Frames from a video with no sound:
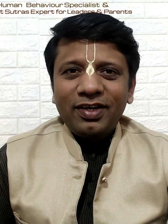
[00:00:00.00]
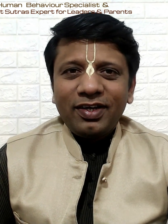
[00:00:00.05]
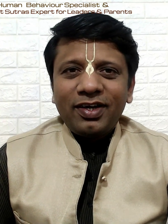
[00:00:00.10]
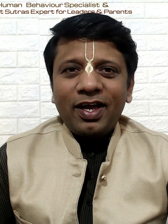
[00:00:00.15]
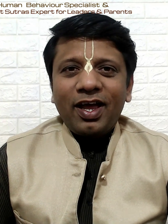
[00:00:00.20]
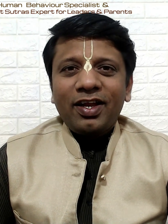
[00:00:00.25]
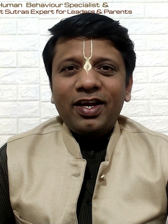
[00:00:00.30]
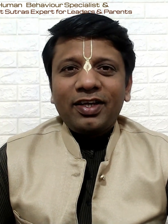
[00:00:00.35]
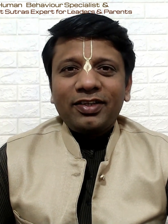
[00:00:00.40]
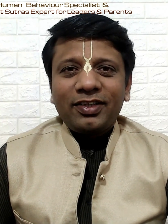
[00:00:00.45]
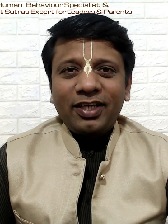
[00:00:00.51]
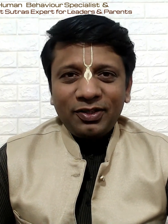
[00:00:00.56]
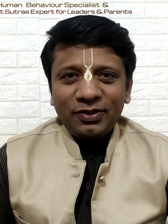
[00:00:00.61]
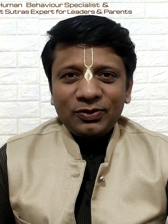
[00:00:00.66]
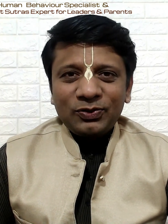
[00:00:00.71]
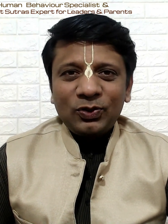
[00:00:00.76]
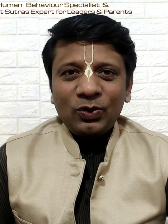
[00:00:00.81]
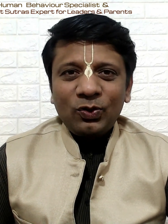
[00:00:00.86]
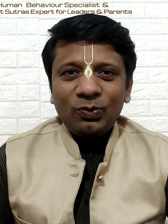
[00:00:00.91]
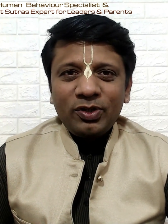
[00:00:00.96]
And I thank you
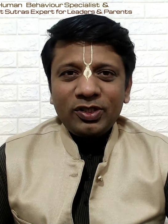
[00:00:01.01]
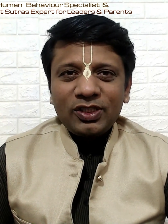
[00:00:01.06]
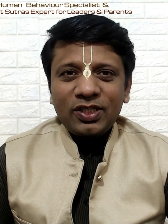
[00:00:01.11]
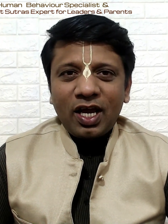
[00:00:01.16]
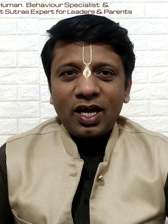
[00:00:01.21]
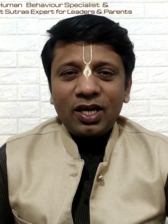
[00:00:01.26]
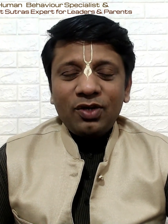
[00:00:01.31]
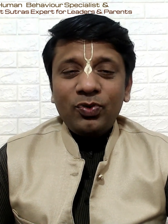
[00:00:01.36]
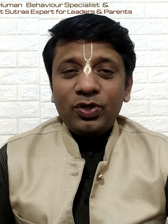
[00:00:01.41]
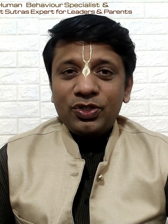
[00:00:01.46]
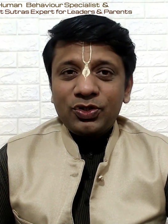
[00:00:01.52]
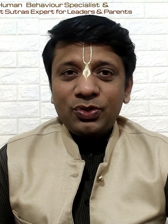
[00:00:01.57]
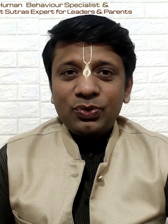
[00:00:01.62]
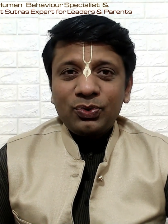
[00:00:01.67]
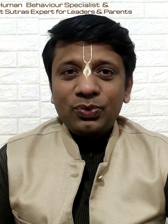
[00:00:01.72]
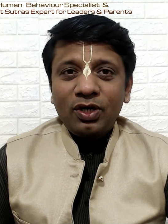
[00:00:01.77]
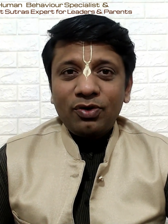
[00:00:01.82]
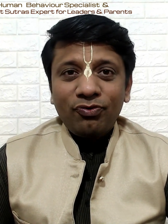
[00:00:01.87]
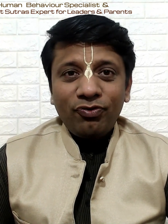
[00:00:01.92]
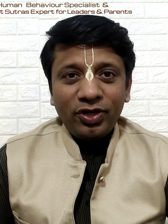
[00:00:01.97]
so much. I wish you
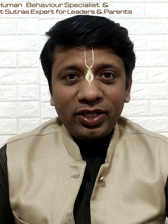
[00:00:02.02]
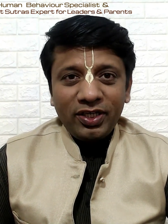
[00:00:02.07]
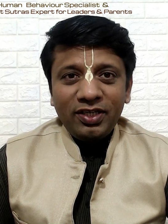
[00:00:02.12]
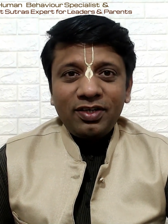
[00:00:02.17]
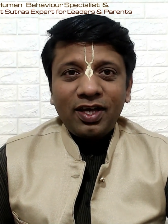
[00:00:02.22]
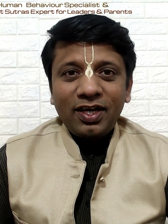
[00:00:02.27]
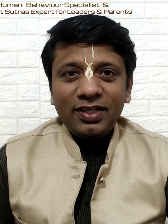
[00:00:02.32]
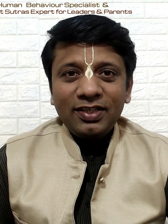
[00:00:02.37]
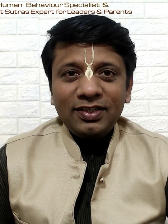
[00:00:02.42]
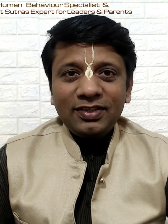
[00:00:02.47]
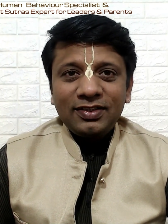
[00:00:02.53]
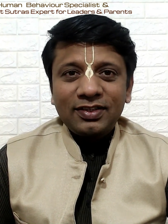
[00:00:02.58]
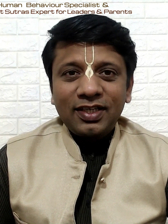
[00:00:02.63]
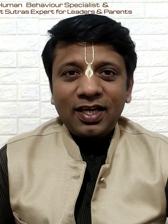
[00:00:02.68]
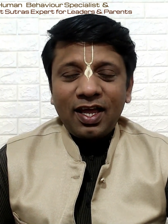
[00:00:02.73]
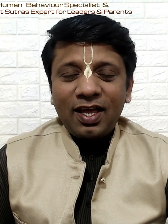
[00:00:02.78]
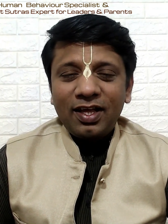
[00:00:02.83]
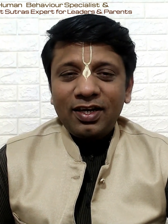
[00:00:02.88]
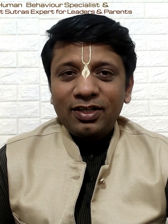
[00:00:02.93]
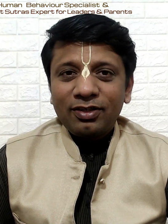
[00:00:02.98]
a very nice
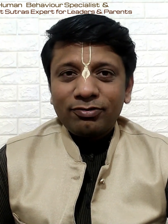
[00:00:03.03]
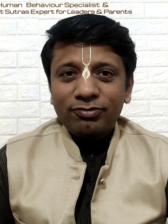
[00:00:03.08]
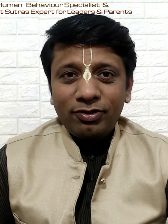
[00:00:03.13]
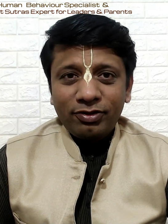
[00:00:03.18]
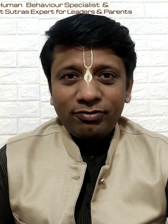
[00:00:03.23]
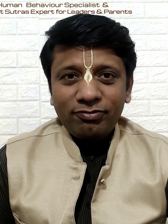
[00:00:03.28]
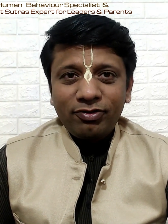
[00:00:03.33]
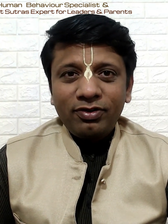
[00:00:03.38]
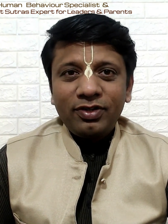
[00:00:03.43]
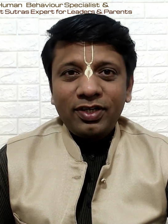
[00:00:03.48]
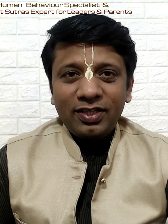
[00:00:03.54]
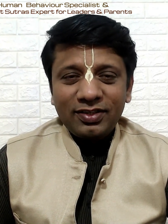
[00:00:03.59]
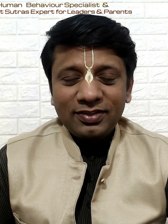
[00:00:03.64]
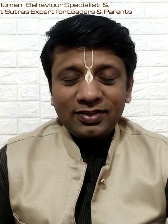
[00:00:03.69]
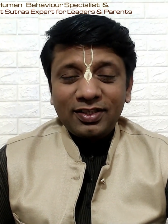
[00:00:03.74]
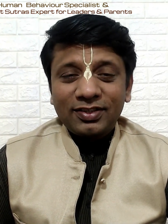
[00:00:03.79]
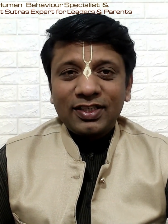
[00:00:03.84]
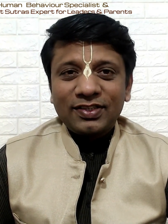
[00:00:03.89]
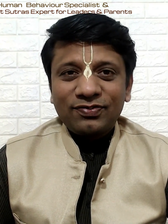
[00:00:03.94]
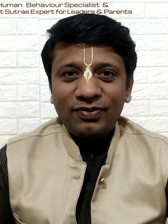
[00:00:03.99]
and a fruitful and
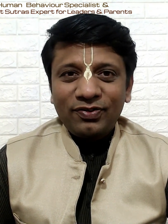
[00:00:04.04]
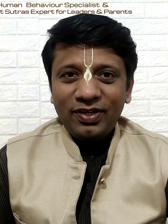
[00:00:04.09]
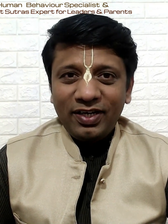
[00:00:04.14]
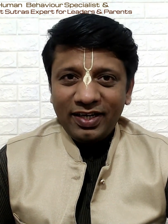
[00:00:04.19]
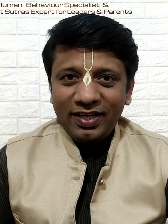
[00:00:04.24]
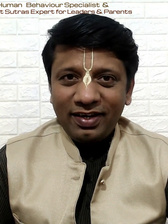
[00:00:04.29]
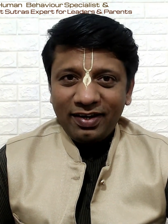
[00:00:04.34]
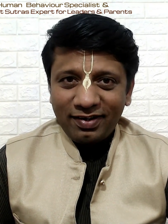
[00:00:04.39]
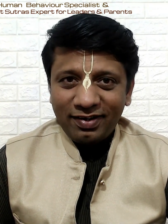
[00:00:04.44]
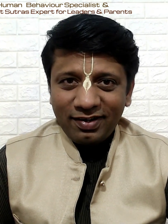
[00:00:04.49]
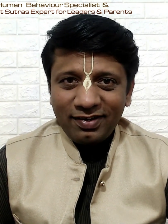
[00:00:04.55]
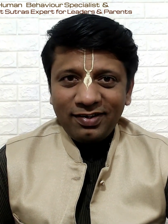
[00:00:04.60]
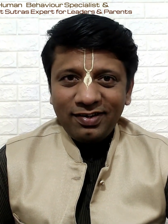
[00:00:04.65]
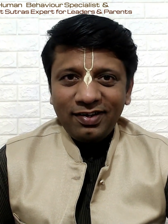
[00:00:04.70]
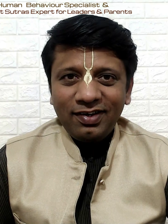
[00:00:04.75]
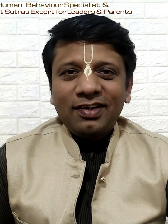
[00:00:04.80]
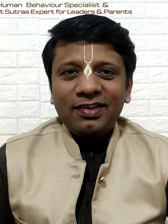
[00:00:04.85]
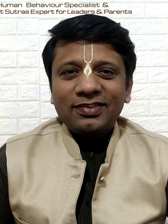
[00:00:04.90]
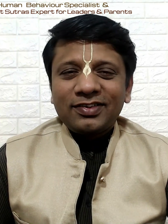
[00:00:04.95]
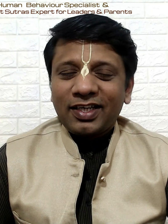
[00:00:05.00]
successful day
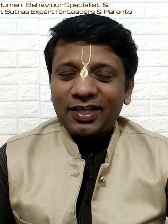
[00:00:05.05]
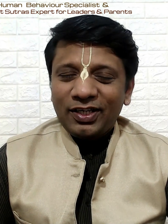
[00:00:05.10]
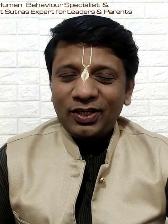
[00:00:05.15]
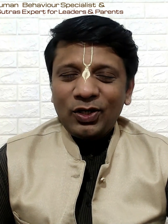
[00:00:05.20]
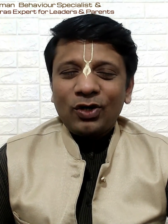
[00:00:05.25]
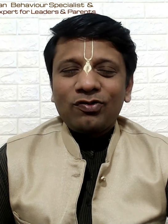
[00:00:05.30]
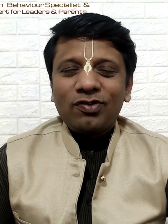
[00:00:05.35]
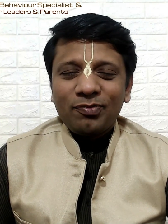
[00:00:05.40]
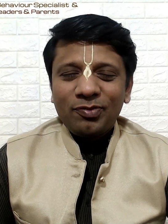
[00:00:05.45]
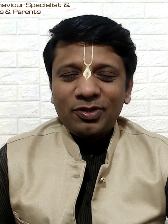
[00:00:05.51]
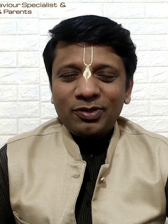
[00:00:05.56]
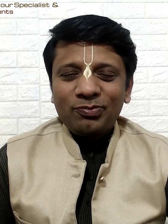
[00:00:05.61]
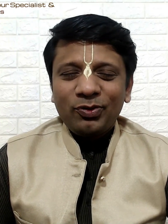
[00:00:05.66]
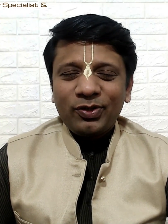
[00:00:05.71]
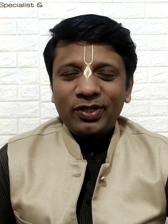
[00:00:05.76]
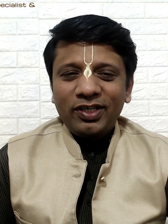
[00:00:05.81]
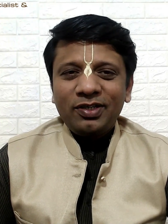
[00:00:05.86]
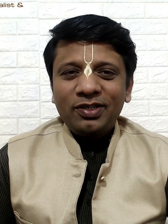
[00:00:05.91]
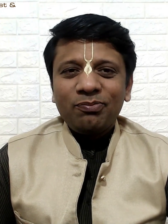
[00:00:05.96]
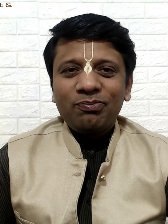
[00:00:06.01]
ahead. Signing off, Amit More.
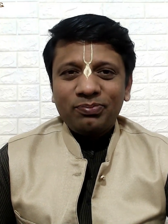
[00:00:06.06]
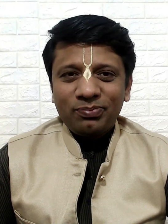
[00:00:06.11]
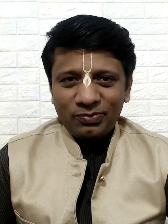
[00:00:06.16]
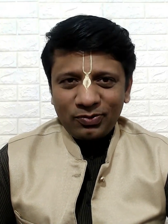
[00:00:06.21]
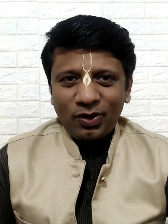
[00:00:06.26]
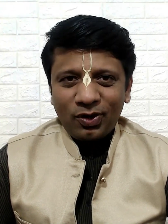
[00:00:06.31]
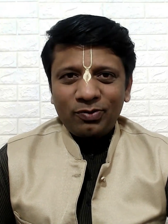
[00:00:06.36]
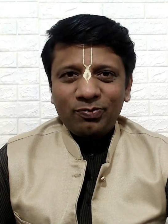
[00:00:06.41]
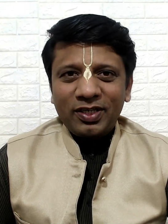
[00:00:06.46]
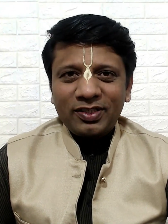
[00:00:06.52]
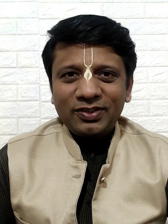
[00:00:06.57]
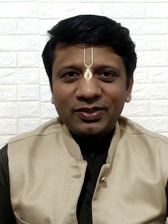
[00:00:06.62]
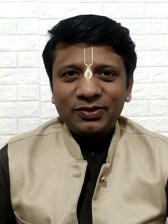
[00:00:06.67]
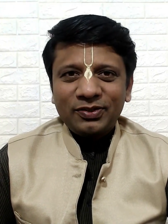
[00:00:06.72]
God bless you.